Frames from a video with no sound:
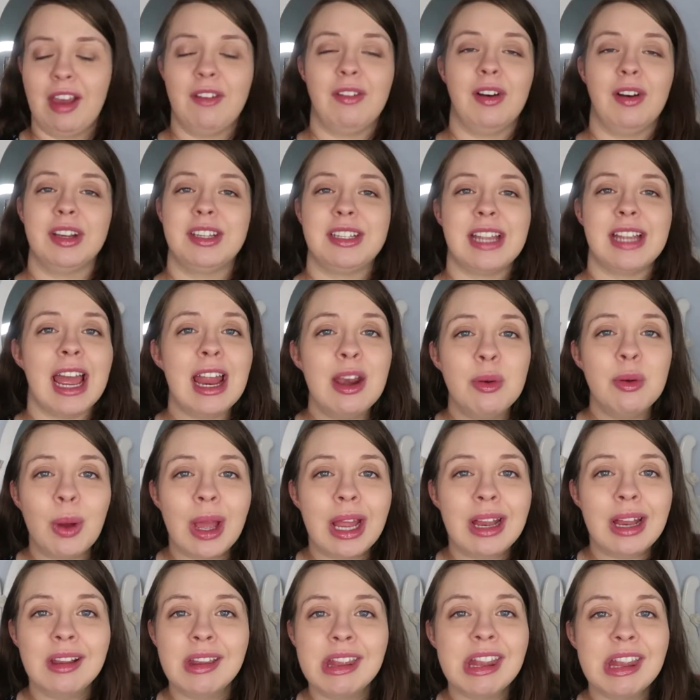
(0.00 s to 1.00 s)
I've had 10
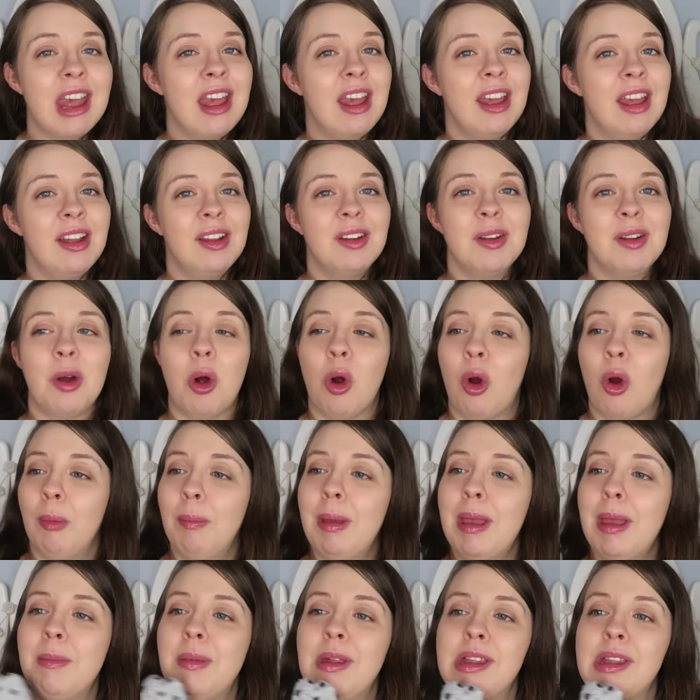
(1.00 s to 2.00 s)
weans, or
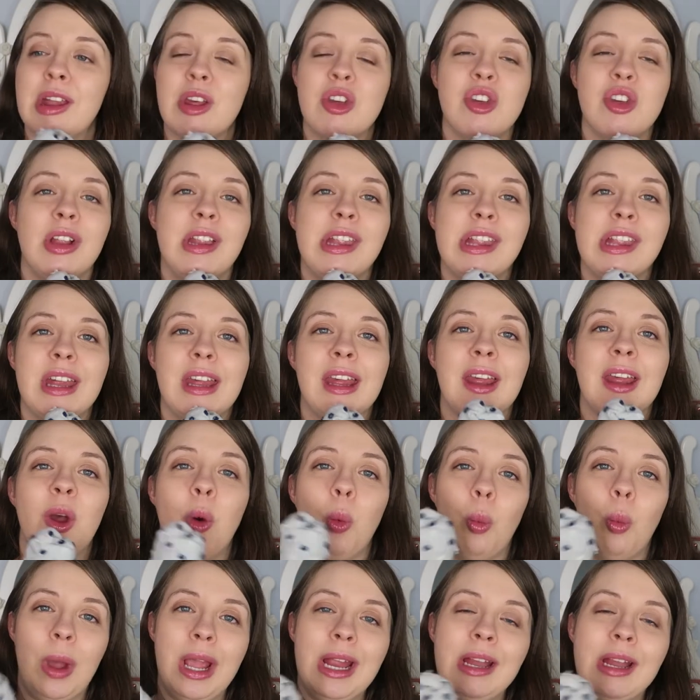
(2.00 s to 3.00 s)
babies I should say.
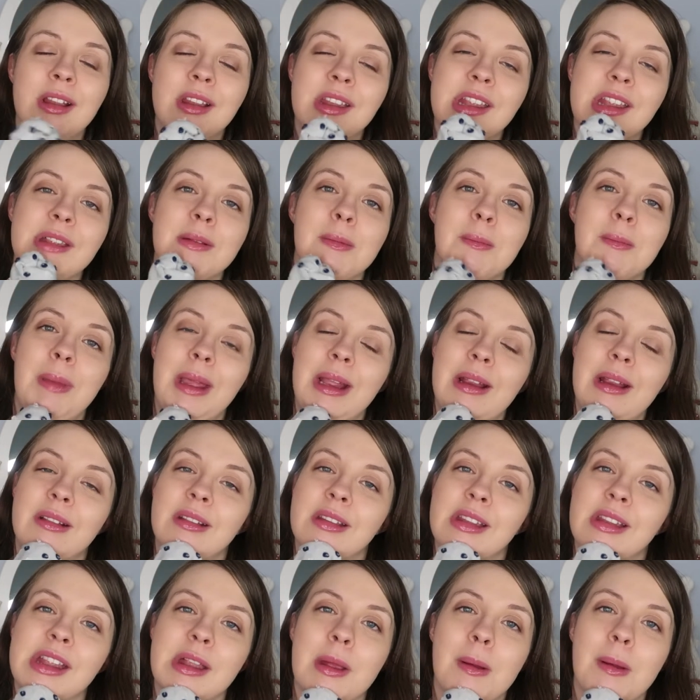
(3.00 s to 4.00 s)
Weans
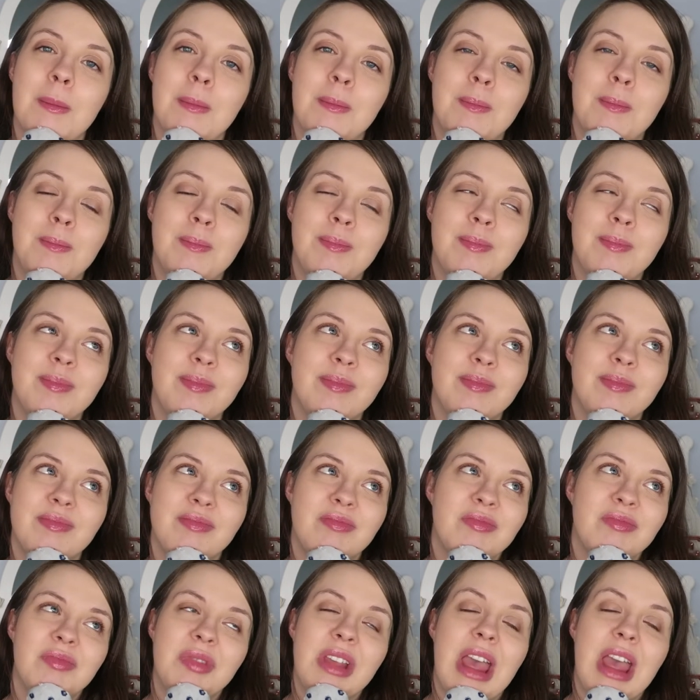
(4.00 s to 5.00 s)
means
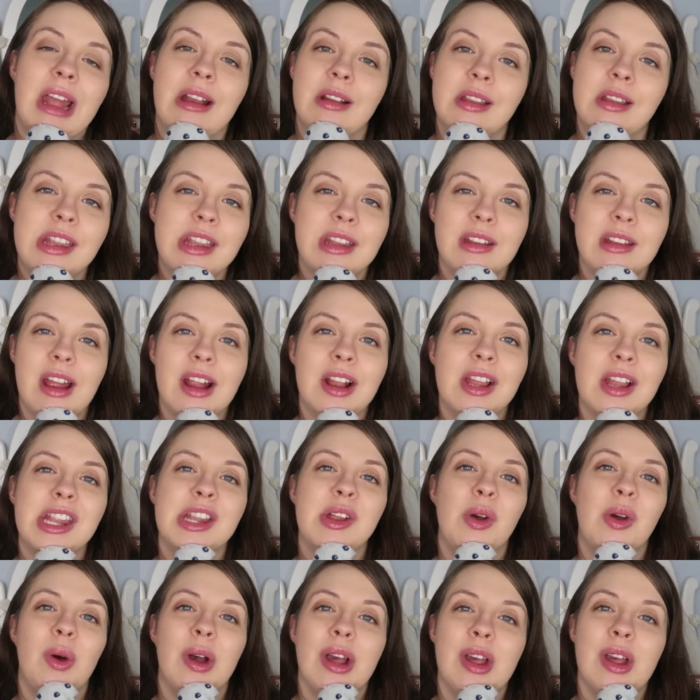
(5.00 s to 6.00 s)
kids in
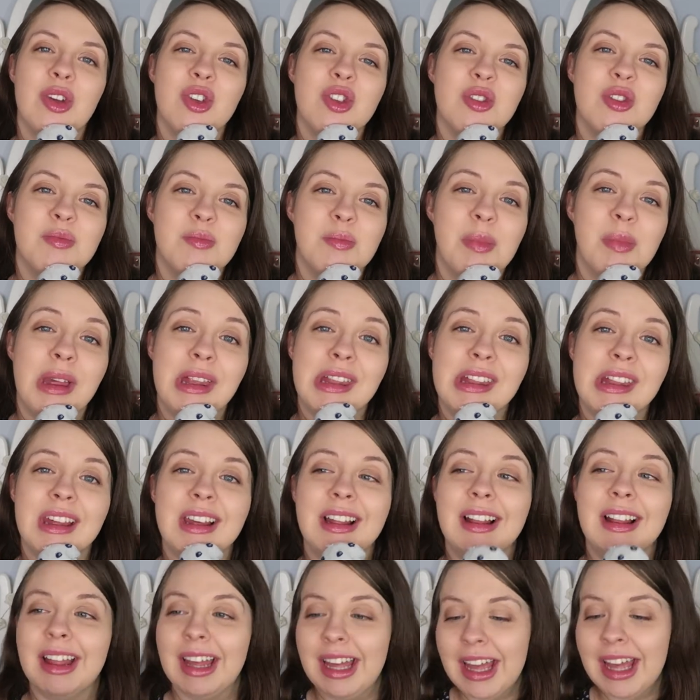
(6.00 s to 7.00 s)
Scottish,
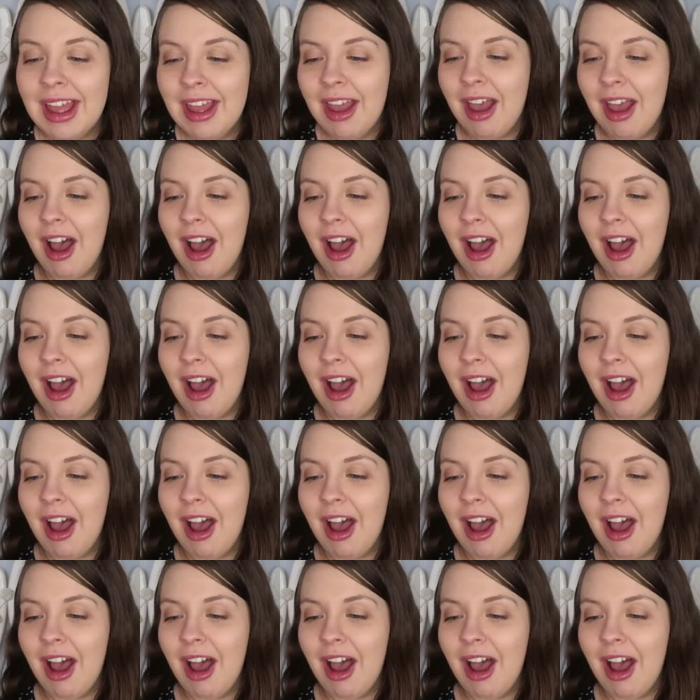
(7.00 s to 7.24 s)
basically.